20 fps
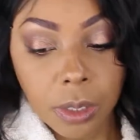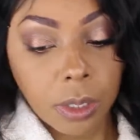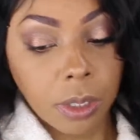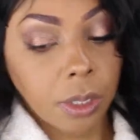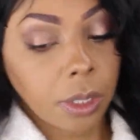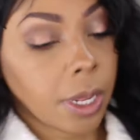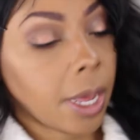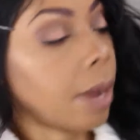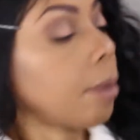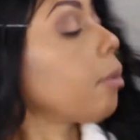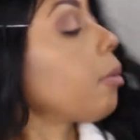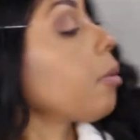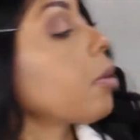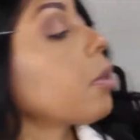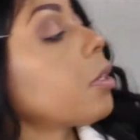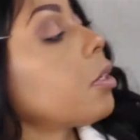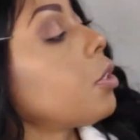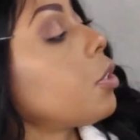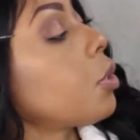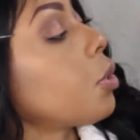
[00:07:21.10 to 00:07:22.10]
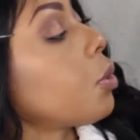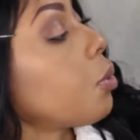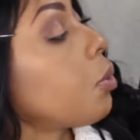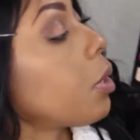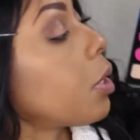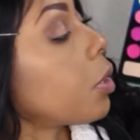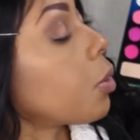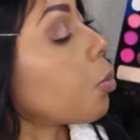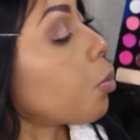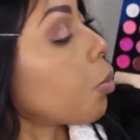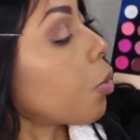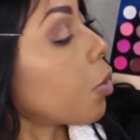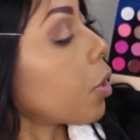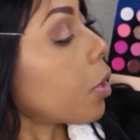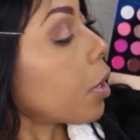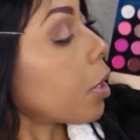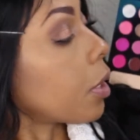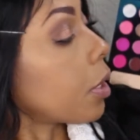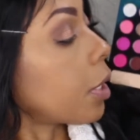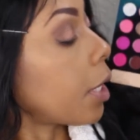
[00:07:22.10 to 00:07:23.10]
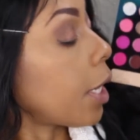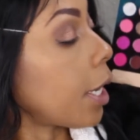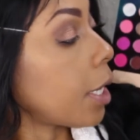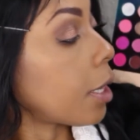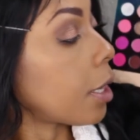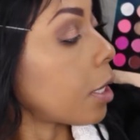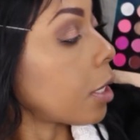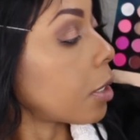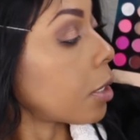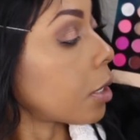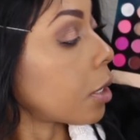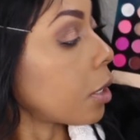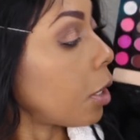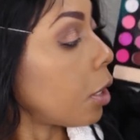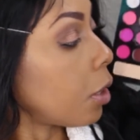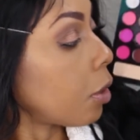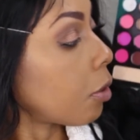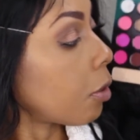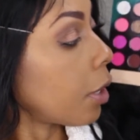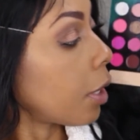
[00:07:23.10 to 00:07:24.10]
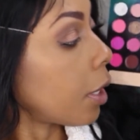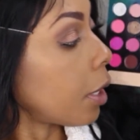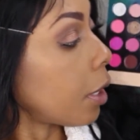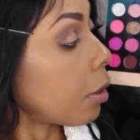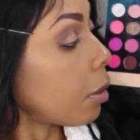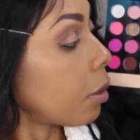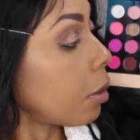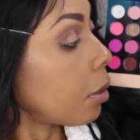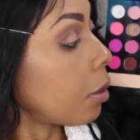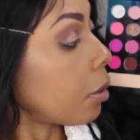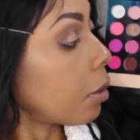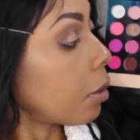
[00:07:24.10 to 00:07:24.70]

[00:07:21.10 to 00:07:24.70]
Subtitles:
Now what we're going to do is we're going to take this color here,